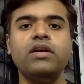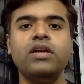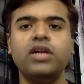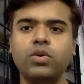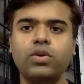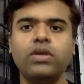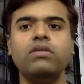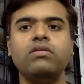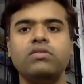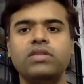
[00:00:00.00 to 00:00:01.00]

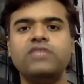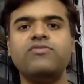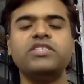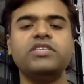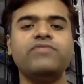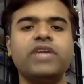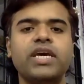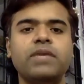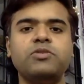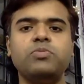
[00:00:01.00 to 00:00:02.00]
during these festive
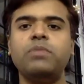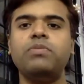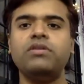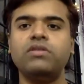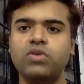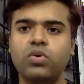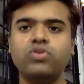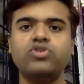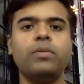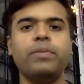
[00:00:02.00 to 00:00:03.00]
times, people go
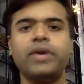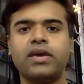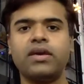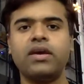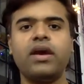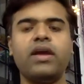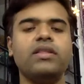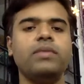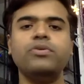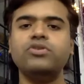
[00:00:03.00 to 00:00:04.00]
shopping and
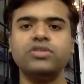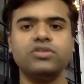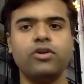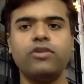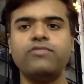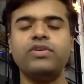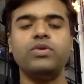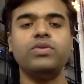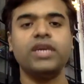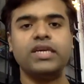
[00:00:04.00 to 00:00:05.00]
they purchase a lot of new
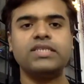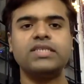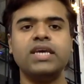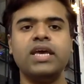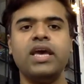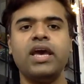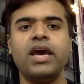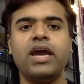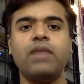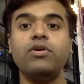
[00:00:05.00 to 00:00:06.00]
things,
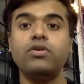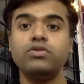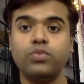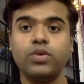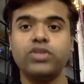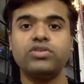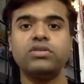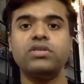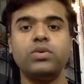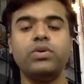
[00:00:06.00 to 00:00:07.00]
and because of which
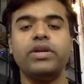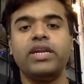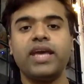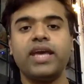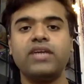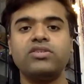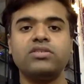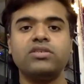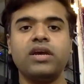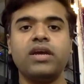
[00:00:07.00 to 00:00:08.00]
they would need cash.
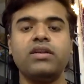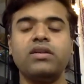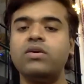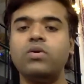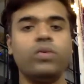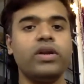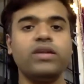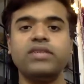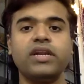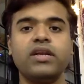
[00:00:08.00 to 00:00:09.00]
And where
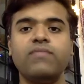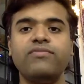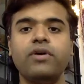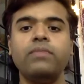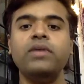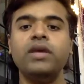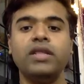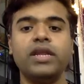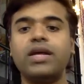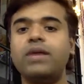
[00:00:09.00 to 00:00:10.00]
does that come from?
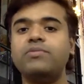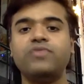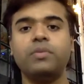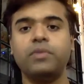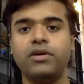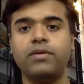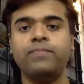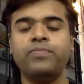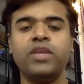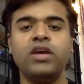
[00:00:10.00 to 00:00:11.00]
That comes from here.
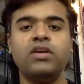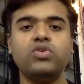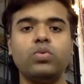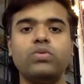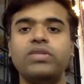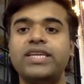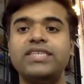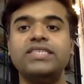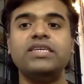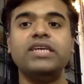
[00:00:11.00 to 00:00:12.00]
So there
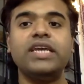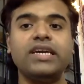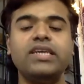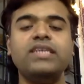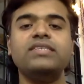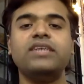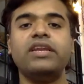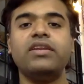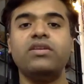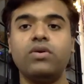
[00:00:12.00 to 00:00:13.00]
is an increase
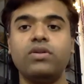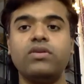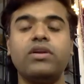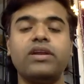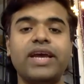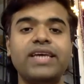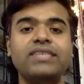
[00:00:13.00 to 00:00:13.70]
in or a rise